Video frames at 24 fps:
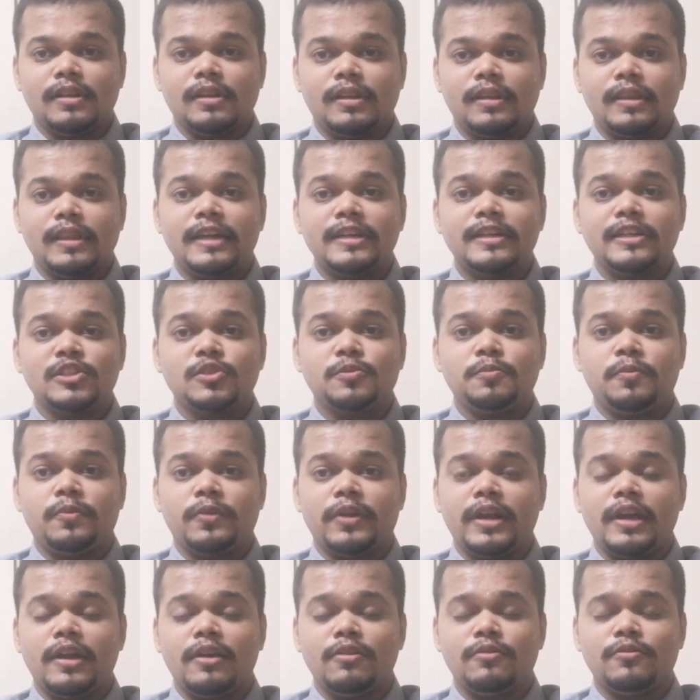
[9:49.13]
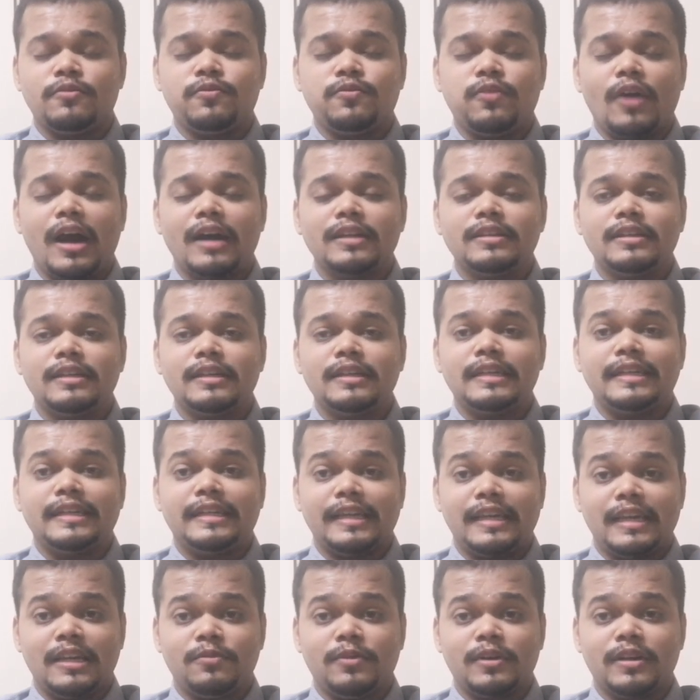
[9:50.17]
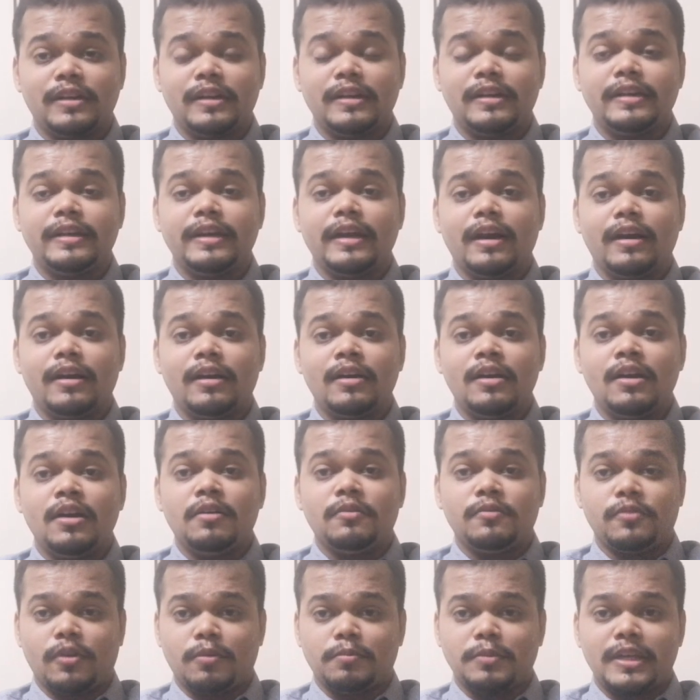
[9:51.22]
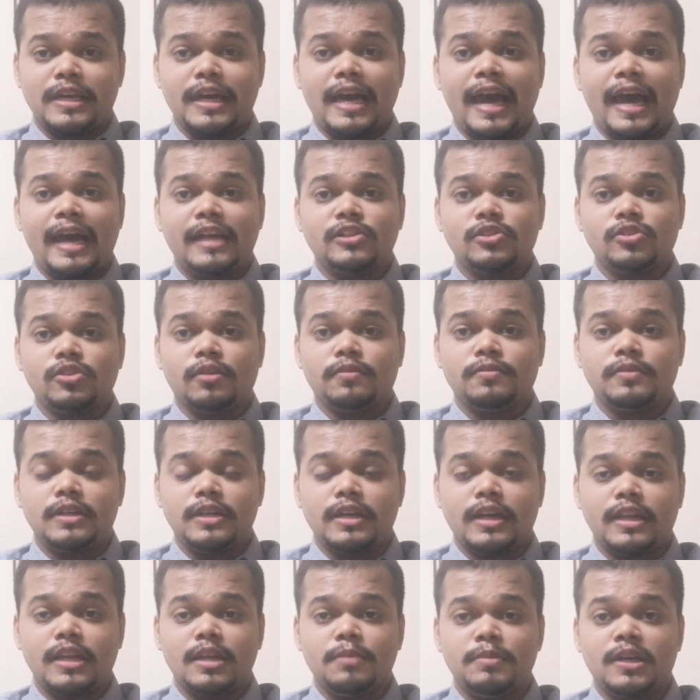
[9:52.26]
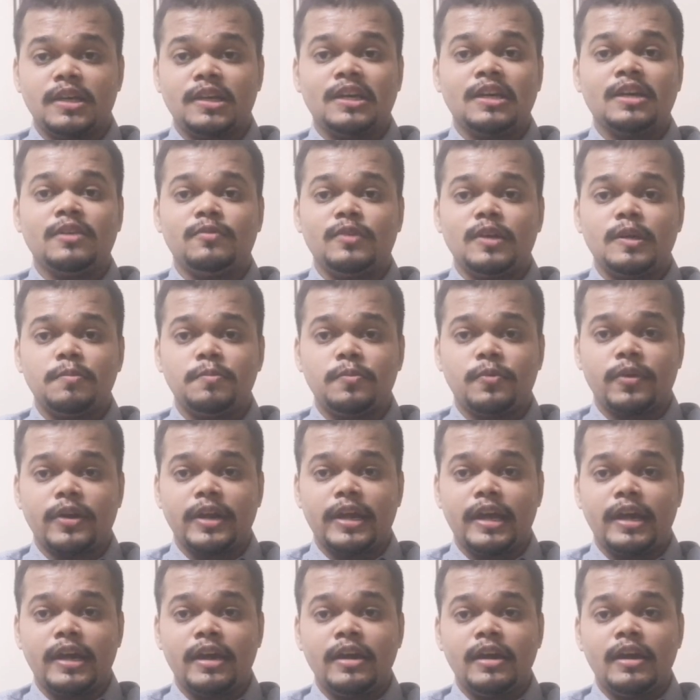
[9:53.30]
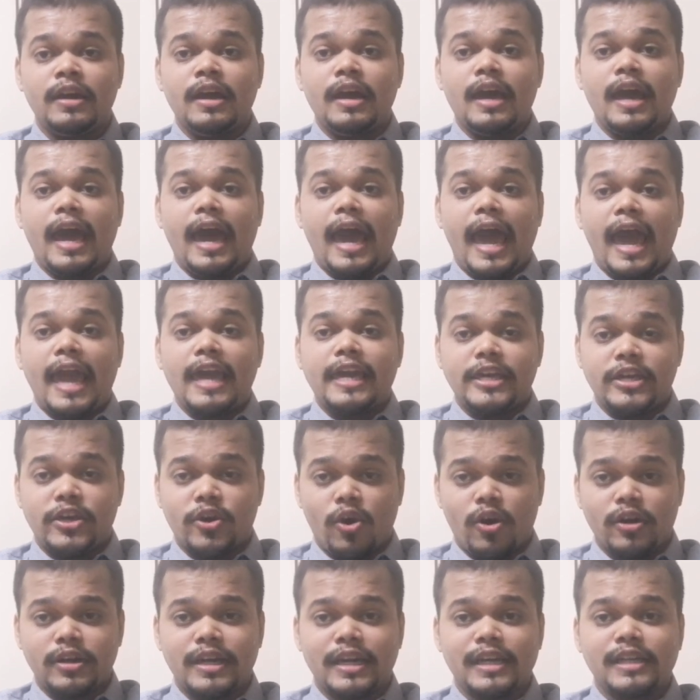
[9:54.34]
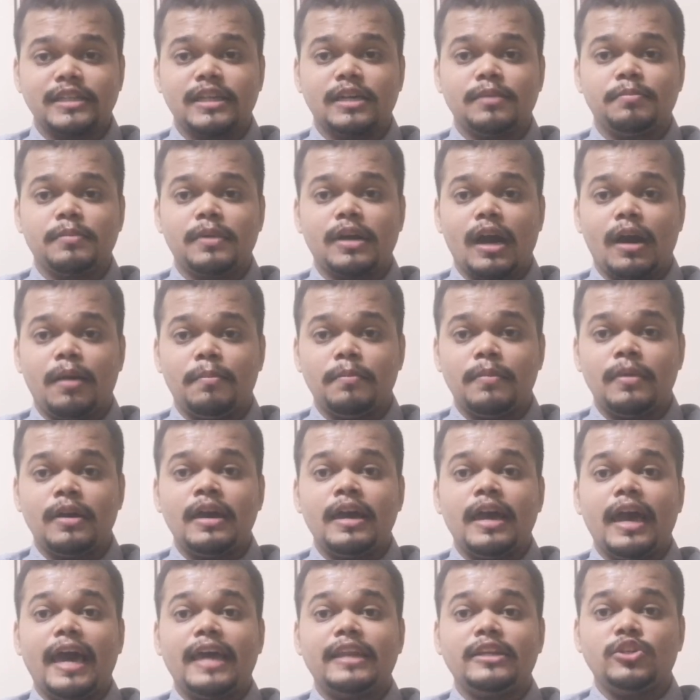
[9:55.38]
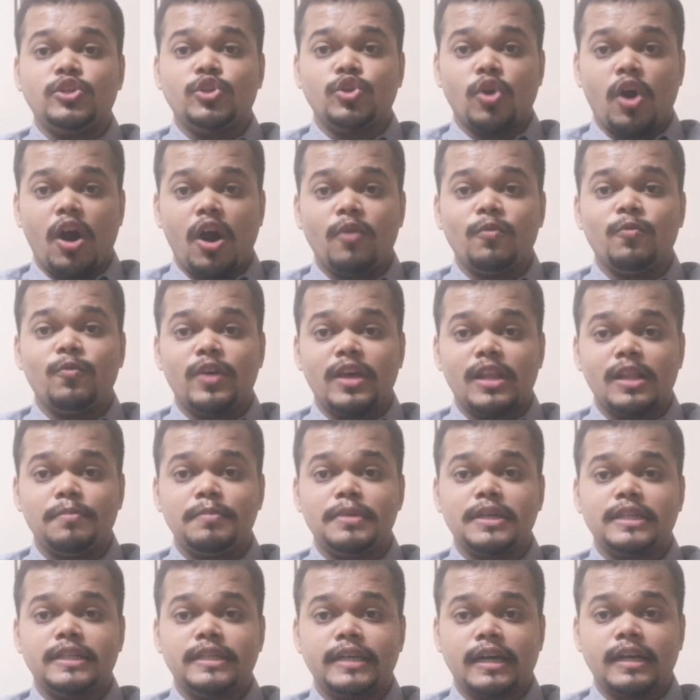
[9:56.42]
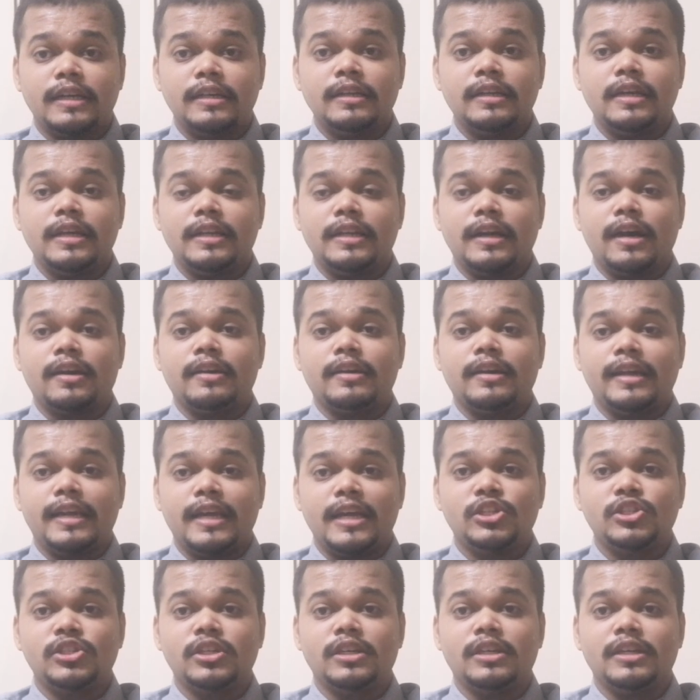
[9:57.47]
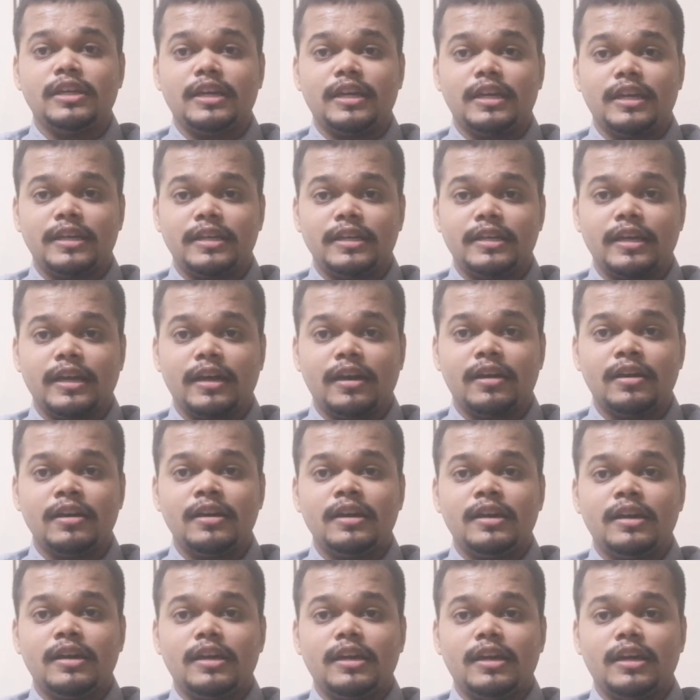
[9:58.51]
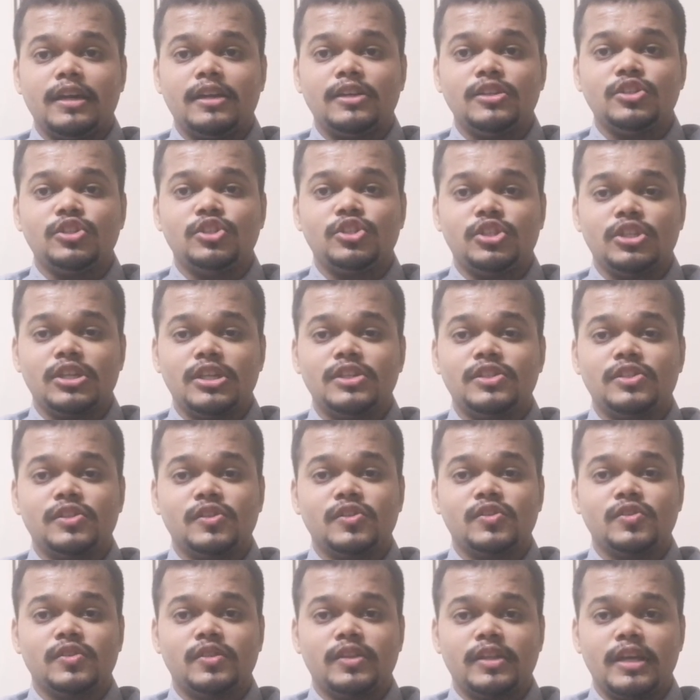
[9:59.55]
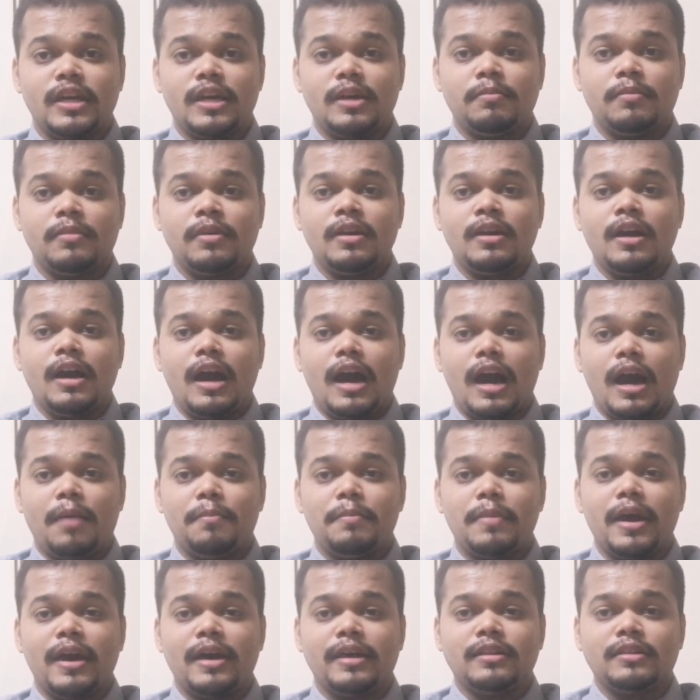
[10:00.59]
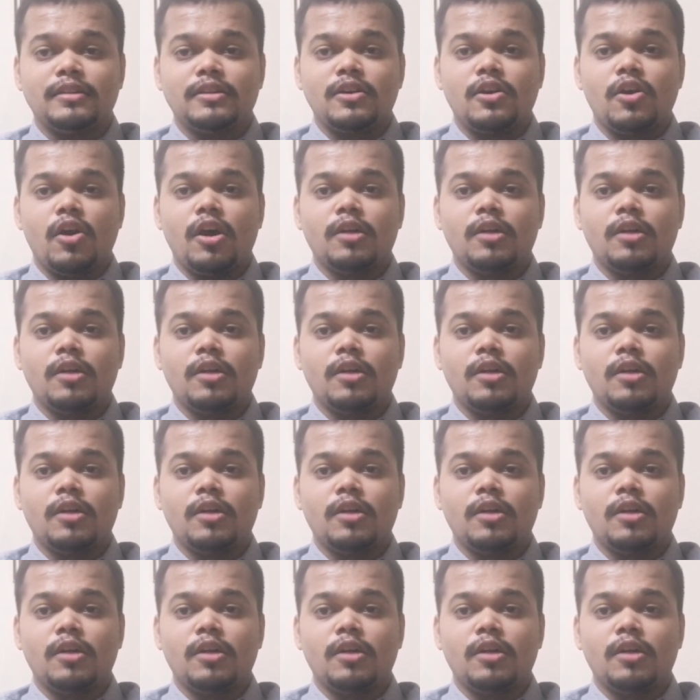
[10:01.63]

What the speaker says: Let us pray, Father, deliver India from the hands of the enemy. We pray, your kingdom come and your will be done in our nation India. In Jesus' name, Amen.